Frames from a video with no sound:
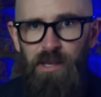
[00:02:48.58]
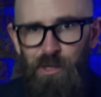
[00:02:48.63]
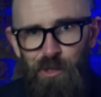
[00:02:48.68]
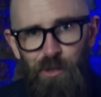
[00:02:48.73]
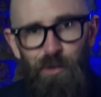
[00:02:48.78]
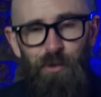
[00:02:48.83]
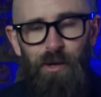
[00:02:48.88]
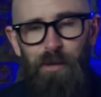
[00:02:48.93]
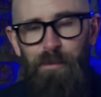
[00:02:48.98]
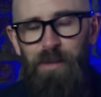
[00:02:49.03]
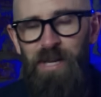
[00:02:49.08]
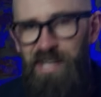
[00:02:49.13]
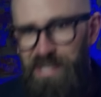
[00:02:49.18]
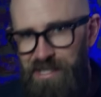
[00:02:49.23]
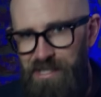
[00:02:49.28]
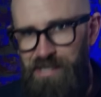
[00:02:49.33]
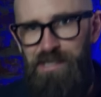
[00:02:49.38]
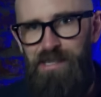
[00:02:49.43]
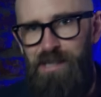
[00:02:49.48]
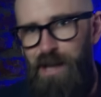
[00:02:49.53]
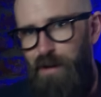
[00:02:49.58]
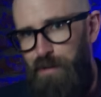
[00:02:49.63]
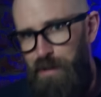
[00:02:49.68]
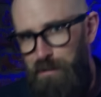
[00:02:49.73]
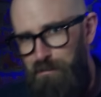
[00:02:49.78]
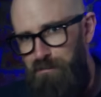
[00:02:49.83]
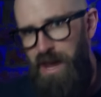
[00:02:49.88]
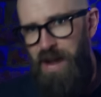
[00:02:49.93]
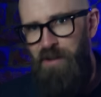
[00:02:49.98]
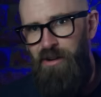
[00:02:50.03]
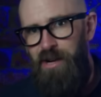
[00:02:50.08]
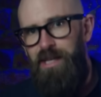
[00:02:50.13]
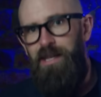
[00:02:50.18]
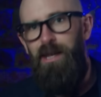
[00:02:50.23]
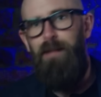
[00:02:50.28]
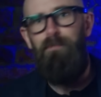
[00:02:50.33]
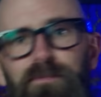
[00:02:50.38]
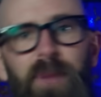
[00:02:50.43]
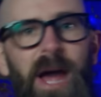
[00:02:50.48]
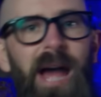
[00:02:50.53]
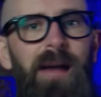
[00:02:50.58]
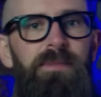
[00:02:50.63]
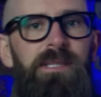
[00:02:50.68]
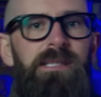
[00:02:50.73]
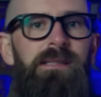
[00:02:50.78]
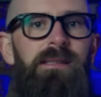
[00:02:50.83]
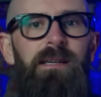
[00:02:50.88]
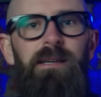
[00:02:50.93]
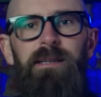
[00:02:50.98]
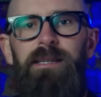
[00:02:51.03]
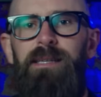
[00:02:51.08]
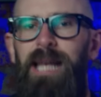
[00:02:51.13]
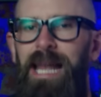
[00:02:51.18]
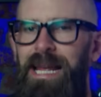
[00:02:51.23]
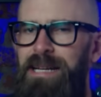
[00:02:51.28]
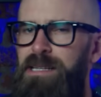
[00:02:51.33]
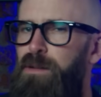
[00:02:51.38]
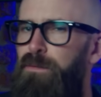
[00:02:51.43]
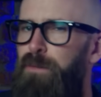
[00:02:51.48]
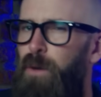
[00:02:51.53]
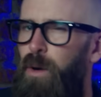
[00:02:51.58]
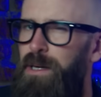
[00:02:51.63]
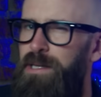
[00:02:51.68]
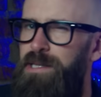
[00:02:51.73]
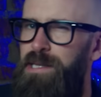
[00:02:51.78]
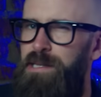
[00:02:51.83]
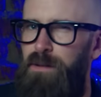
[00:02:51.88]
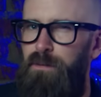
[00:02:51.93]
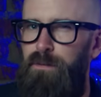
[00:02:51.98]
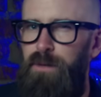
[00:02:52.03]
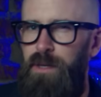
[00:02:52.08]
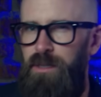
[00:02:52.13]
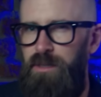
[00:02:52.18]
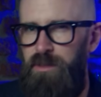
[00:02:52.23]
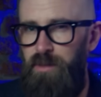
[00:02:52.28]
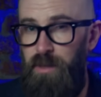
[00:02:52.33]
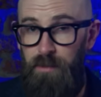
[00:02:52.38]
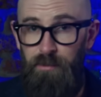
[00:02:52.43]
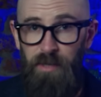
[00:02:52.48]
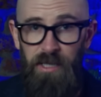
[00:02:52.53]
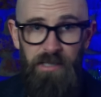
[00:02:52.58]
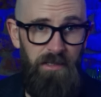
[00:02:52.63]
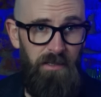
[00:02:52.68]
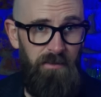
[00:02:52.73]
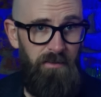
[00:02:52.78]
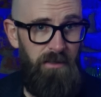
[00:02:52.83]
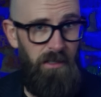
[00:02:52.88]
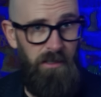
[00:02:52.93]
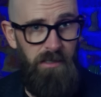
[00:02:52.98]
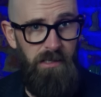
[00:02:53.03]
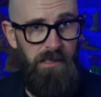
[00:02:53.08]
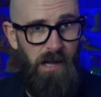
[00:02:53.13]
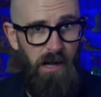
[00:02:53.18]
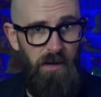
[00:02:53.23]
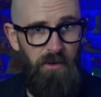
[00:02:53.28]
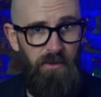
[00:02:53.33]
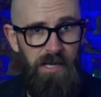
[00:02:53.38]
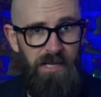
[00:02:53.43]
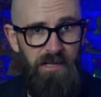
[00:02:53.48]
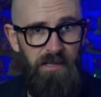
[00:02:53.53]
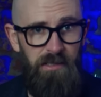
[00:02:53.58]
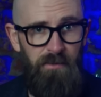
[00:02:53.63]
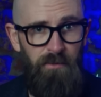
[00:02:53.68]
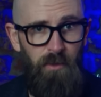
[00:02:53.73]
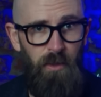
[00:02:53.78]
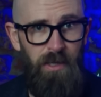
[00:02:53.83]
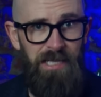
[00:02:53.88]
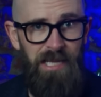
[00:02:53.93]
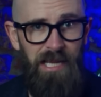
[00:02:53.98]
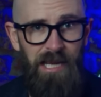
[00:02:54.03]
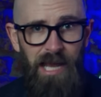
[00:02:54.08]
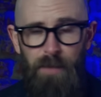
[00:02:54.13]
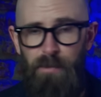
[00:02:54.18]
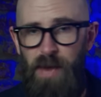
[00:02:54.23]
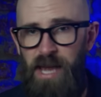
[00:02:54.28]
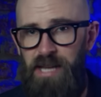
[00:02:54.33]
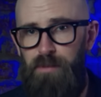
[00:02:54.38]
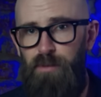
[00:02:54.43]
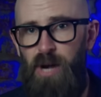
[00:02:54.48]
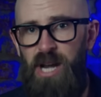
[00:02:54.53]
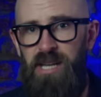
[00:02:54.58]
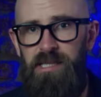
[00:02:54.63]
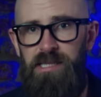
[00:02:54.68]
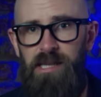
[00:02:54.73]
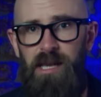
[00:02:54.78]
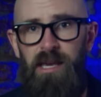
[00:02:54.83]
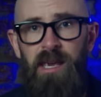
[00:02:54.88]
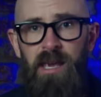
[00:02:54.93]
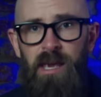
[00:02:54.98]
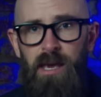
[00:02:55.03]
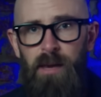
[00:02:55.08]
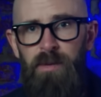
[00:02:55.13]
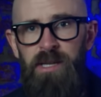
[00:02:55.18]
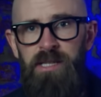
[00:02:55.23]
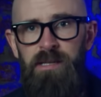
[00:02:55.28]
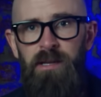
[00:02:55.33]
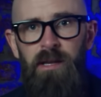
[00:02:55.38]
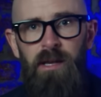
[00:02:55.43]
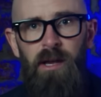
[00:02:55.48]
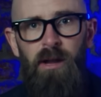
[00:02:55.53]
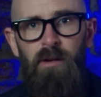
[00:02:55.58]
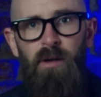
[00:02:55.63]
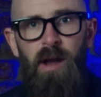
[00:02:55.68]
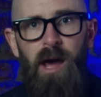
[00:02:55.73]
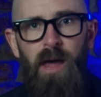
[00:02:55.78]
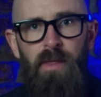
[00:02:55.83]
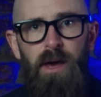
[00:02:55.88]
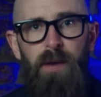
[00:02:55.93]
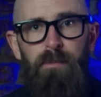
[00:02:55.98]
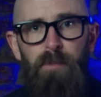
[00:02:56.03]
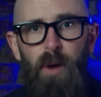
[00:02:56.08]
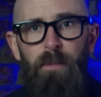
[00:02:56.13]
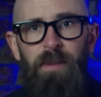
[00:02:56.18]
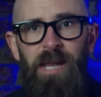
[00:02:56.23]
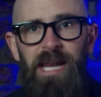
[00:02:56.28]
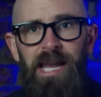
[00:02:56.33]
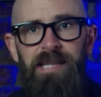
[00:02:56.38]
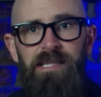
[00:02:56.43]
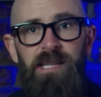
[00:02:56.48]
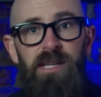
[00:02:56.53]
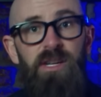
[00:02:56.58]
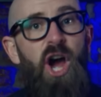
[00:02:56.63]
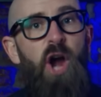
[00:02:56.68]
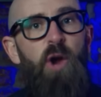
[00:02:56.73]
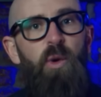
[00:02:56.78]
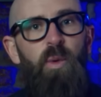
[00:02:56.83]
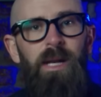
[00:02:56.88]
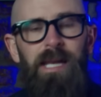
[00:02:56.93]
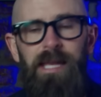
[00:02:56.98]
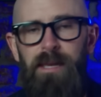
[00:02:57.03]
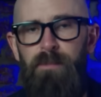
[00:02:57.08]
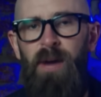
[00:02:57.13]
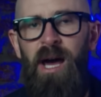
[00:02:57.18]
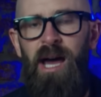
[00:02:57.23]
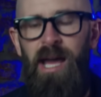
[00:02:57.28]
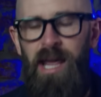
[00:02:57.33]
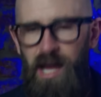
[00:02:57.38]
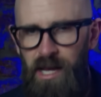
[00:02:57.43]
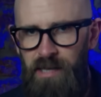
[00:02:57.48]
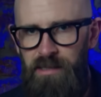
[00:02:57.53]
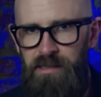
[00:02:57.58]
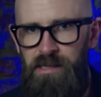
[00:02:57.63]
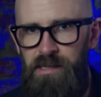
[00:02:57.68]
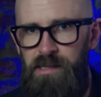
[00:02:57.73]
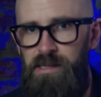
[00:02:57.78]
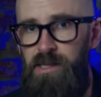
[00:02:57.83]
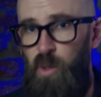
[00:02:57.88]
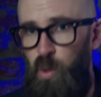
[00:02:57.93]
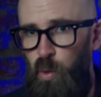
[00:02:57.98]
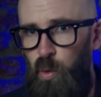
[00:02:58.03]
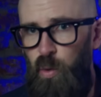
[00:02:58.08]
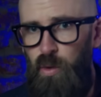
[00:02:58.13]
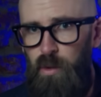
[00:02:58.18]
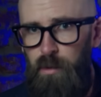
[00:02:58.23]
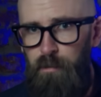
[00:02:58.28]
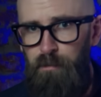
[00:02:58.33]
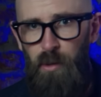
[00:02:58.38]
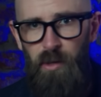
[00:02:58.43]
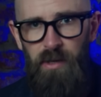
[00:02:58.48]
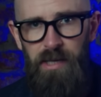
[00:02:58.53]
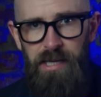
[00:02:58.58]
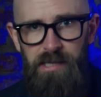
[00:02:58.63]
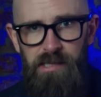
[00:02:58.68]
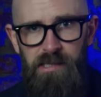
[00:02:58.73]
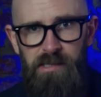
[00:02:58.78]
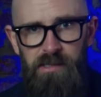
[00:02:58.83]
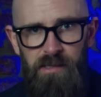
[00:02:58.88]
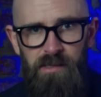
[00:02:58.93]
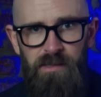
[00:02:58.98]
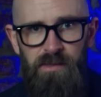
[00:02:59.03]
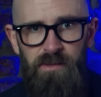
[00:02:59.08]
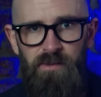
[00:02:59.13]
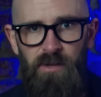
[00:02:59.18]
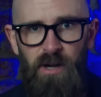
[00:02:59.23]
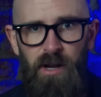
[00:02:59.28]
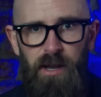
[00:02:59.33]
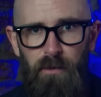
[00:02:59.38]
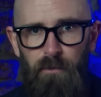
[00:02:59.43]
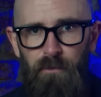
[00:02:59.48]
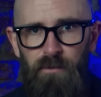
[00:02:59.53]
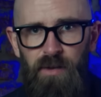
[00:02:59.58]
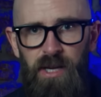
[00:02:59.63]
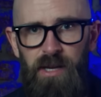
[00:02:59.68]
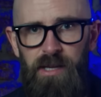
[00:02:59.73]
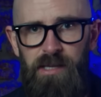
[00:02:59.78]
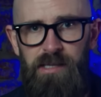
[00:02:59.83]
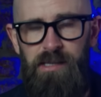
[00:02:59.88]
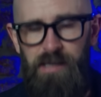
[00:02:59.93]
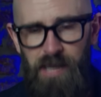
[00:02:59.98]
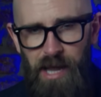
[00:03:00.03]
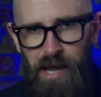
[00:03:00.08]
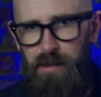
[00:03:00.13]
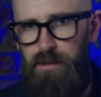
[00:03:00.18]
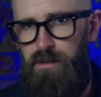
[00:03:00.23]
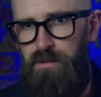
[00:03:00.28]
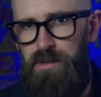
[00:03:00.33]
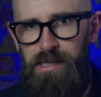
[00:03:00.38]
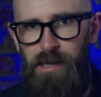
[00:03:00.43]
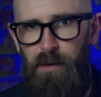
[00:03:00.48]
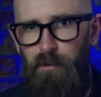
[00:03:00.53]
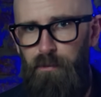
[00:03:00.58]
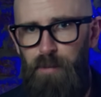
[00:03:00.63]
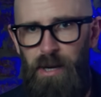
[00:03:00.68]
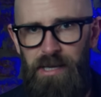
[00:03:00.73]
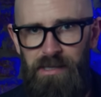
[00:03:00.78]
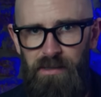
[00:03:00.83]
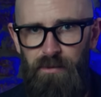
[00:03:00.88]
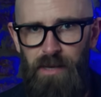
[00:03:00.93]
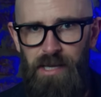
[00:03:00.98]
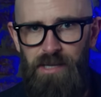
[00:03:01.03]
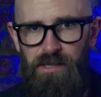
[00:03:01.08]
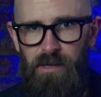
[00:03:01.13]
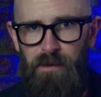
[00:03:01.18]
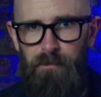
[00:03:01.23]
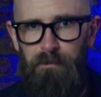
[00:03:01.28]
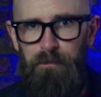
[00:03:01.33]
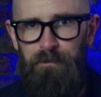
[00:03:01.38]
Europe discovered America. Perhaps the galactic forest isn't filled with a bunch of docile creatures avoiding an apex predator, but rather populated only by hunters, all poised to strike first out of self-preservation.